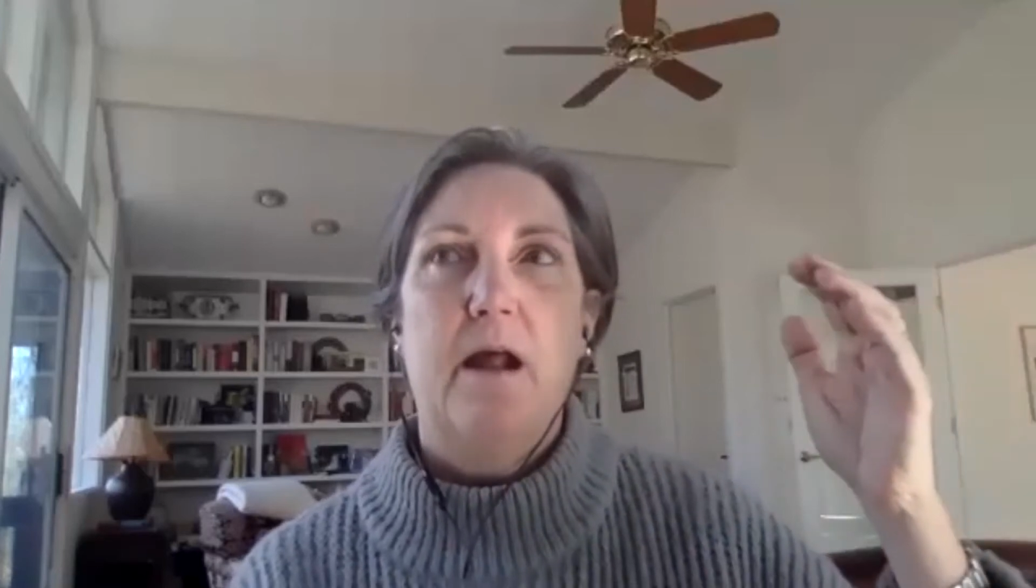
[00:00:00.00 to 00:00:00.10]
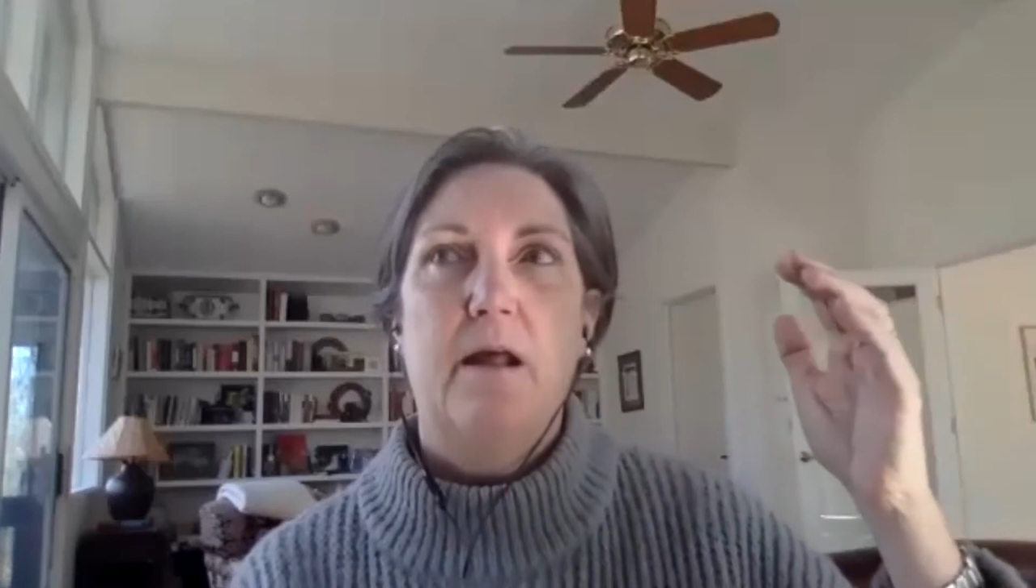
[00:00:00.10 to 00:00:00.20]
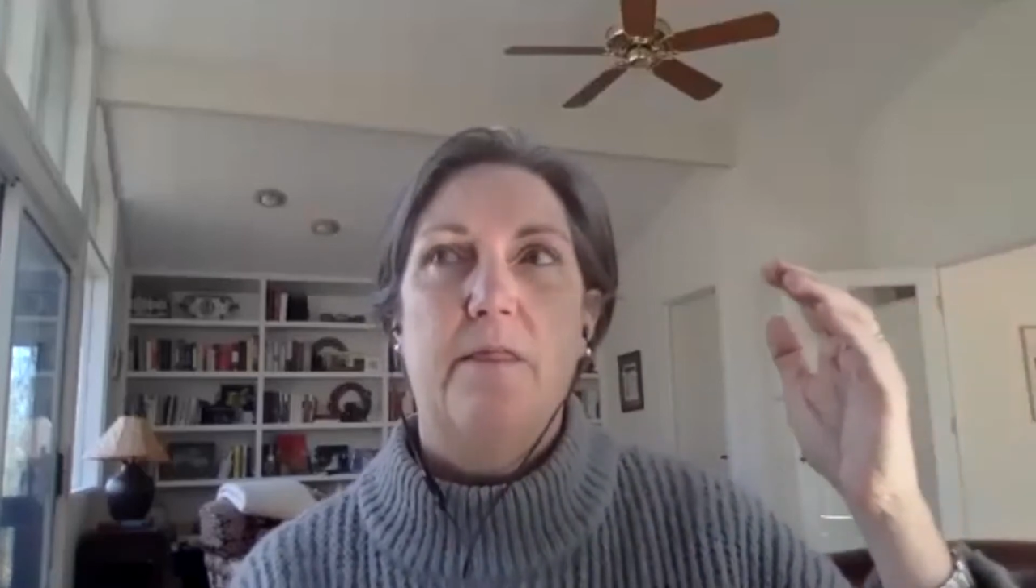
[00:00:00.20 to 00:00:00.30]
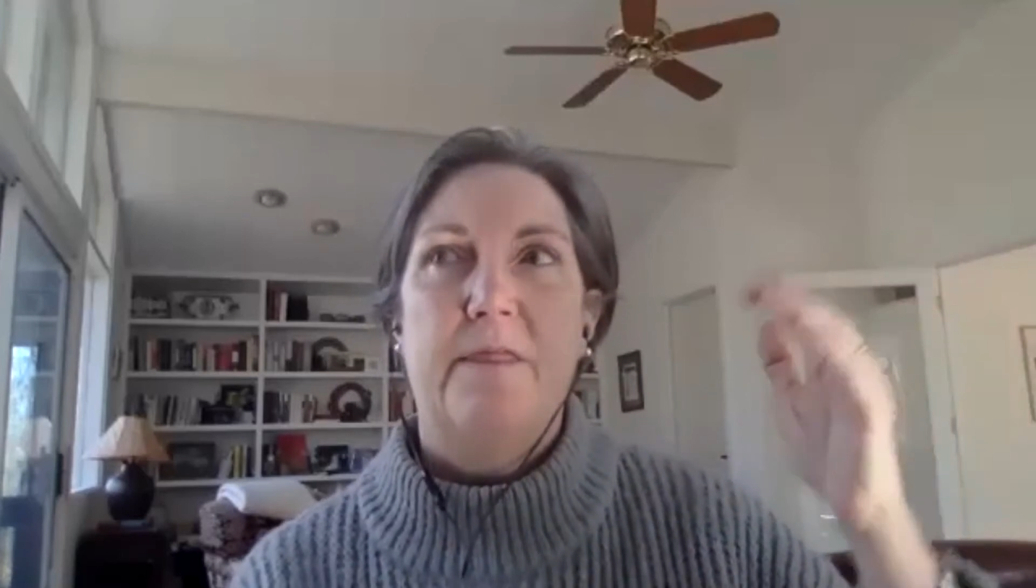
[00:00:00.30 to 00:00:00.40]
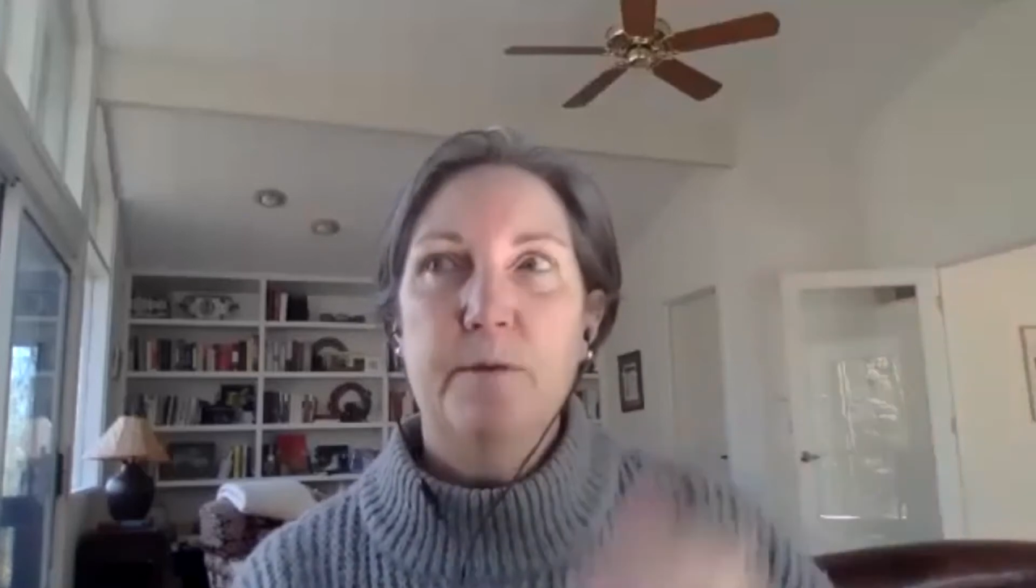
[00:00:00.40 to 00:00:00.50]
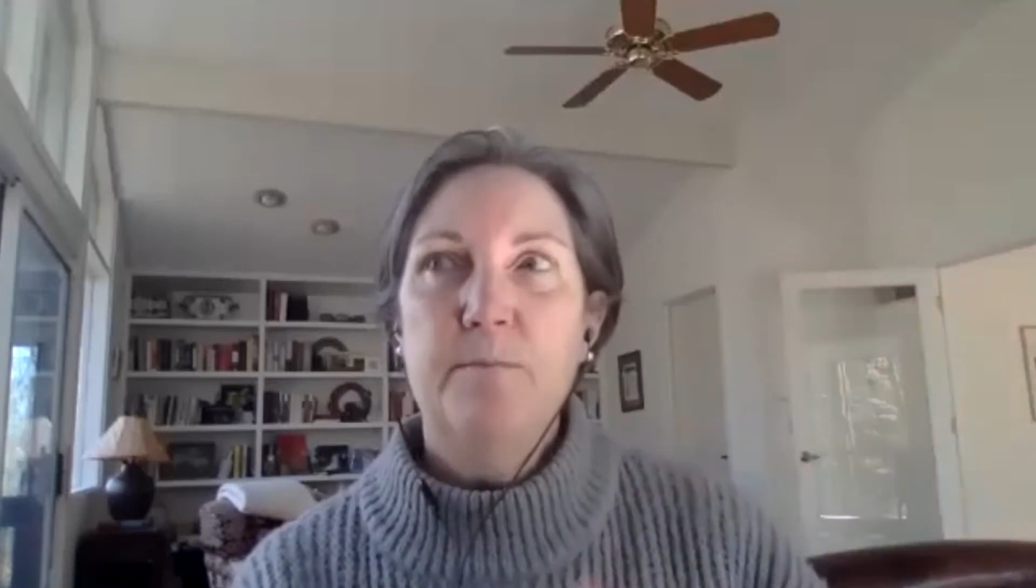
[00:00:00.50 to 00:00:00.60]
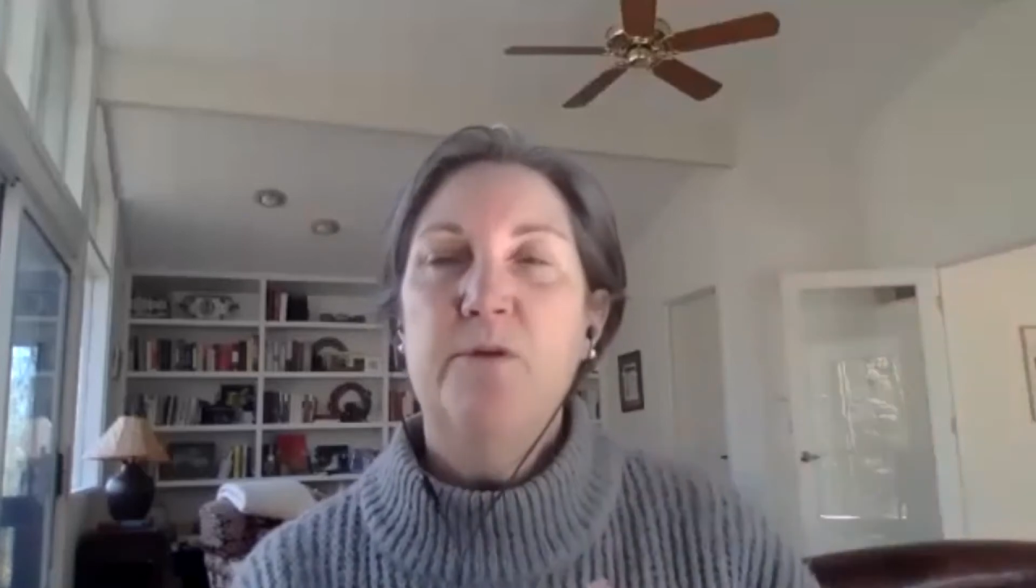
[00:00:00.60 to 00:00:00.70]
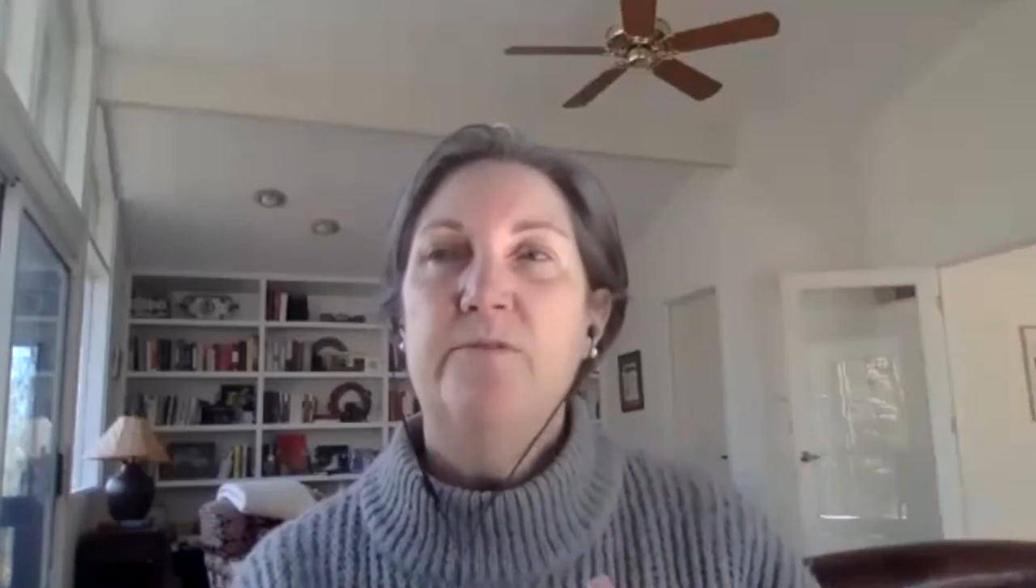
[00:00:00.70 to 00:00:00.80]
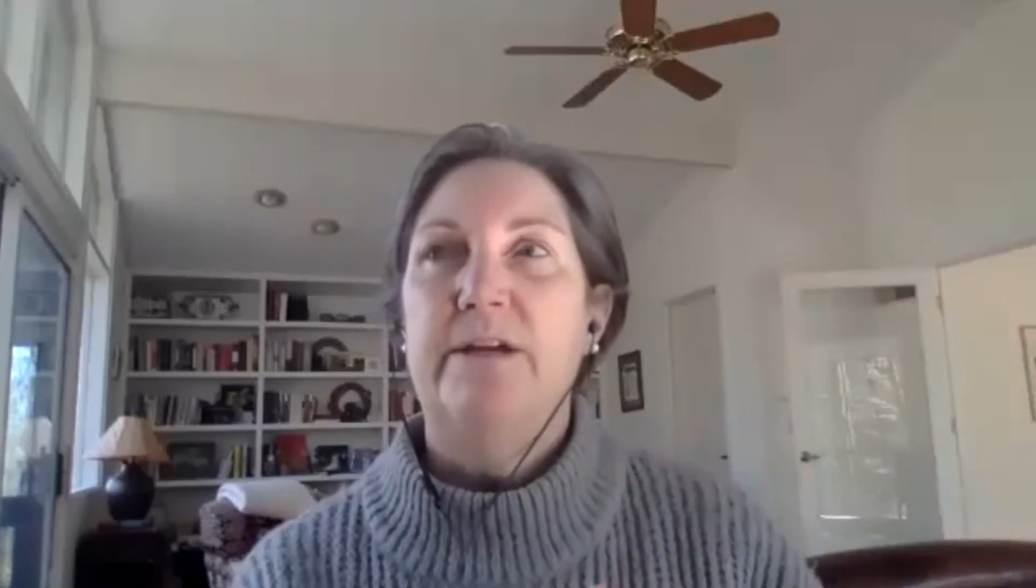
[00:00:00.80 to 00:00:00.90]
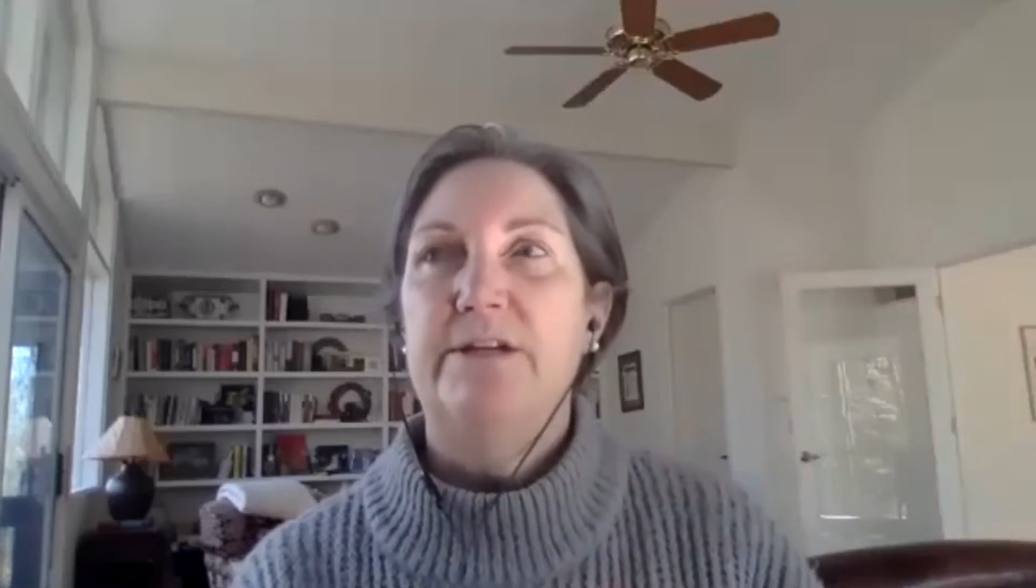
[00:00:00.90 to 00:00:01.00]
Their
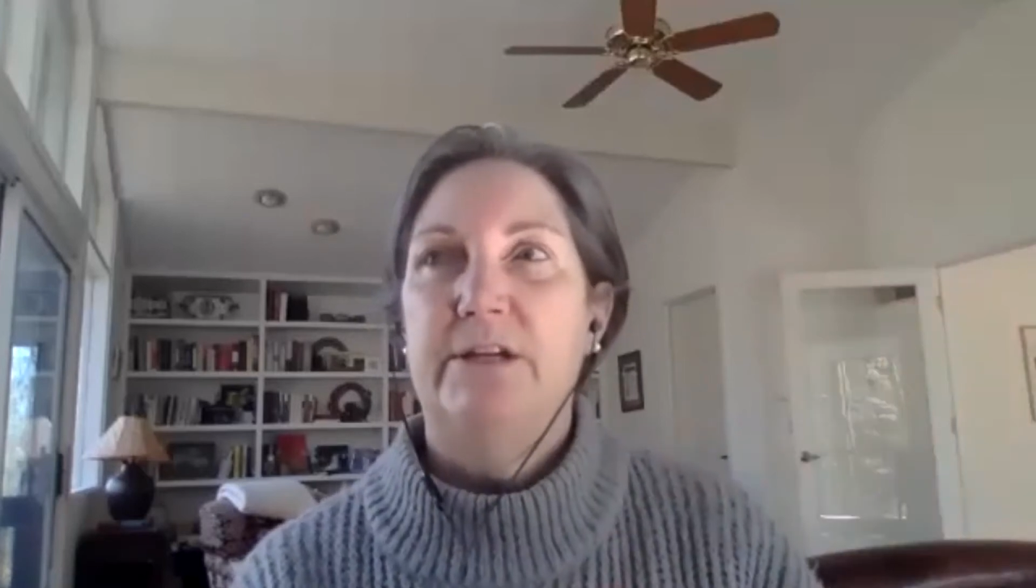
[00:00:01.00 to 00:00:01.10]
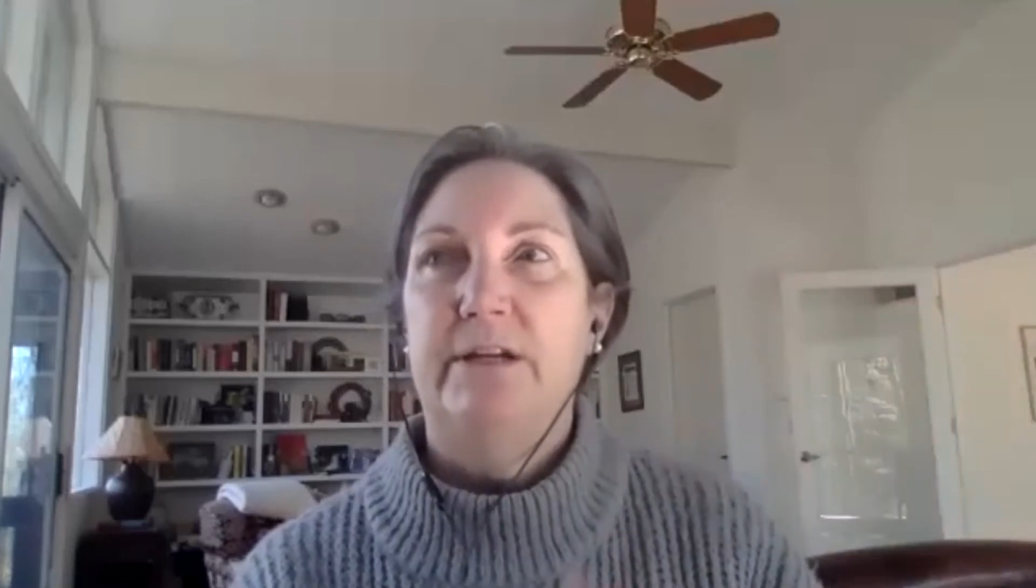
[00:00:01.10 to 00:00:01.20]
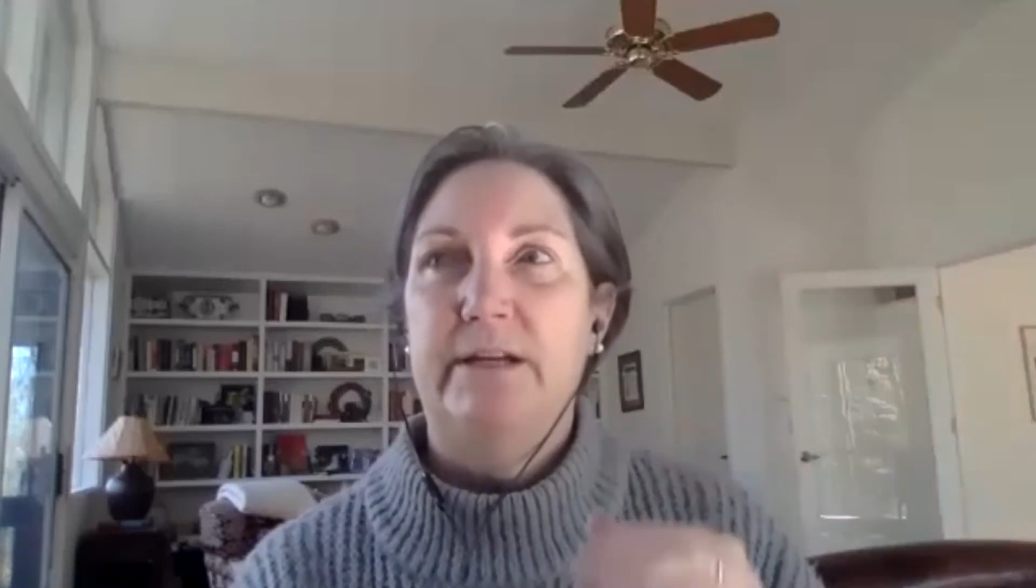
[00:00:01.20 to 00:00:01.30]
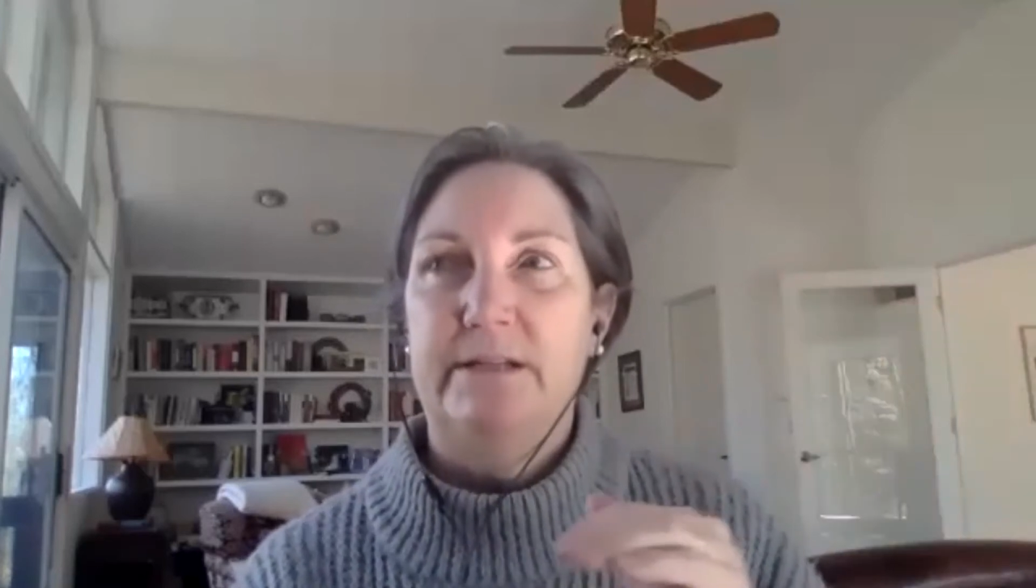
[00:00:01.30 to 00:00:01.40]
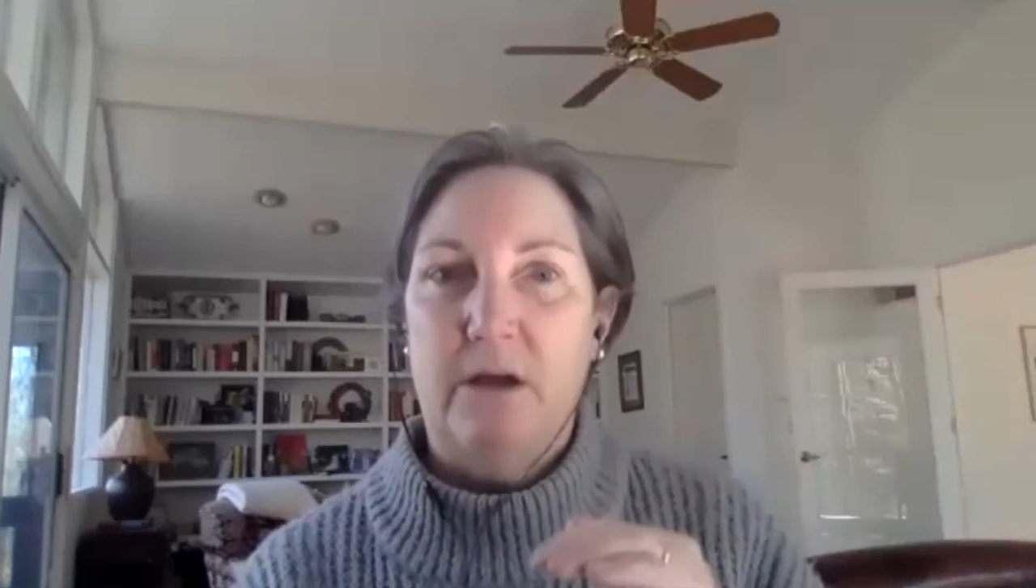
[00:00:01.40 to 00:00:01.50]
motivation is